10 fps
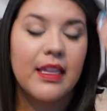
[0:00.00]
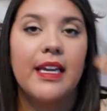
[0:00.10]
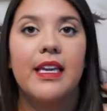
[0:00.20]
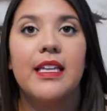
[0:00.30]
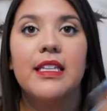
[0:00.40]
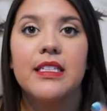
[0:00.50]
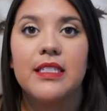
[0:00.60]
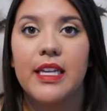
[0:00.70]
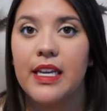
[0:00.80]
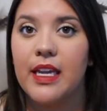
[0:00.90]
Like in this
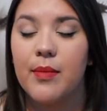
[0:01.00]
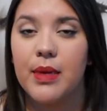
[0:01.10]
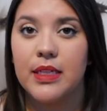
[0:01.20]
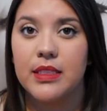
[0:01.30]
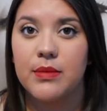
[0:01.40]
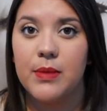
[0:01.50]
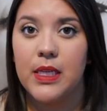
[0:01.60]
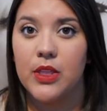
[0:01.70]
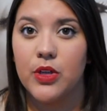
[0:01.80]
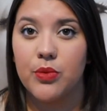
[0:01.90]
lighting, it makes
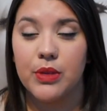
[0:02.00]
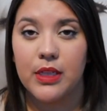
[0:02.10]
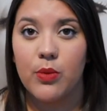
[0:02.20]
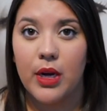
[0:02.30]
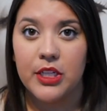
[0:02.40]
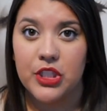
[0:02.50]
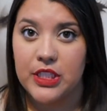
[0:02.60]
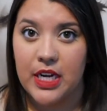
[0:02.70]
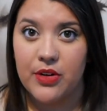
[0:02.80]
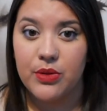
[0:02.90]
me look really
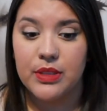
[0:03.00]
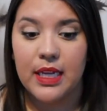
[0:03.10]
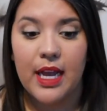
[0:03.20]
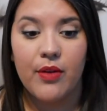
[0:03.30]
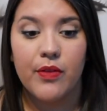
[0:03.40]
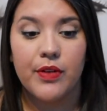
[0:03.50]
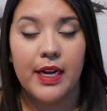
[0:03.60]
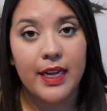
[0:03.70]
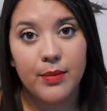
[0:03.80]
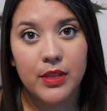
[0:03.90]
washed out. However,
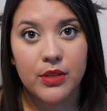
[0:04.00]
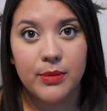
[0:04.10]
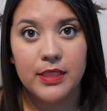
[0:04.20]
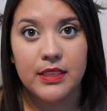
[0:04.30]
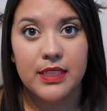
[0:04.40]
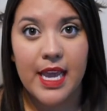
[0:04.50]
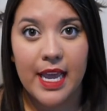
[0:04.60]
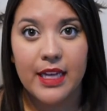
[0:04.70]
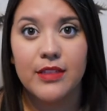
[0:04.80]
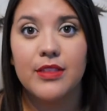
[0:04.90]
I am a little bit
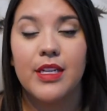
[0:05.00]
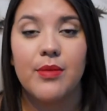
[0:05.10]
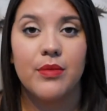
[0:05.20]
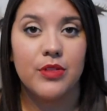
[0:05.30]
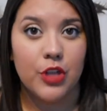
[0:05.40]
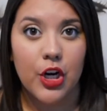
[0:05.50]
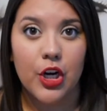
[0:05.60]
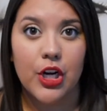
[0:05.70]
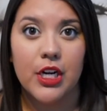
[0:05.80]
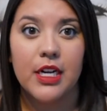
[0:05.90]
tanned and
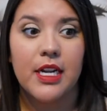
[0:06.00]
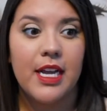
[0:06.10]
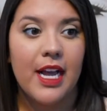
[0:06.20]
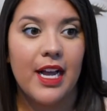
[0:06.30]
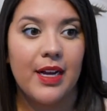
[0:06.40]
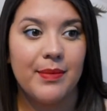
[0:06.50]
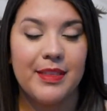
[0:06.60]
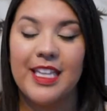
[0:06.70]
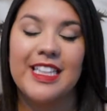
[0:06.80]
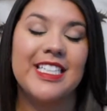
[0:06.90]
darker
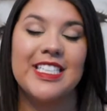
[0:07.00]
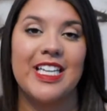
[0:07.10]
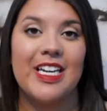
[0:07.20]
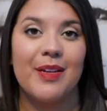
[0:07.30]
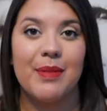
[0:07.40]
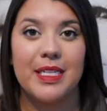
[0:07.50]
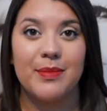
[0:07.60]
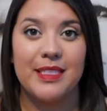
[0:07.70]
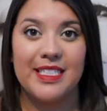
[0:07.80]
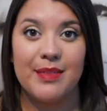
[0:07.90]
than this lighting makes
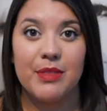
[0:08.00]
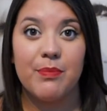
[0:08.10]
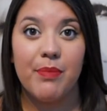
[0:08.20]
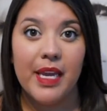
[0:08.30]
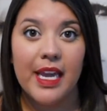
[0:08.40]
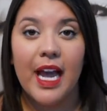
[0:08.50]
me seem to be.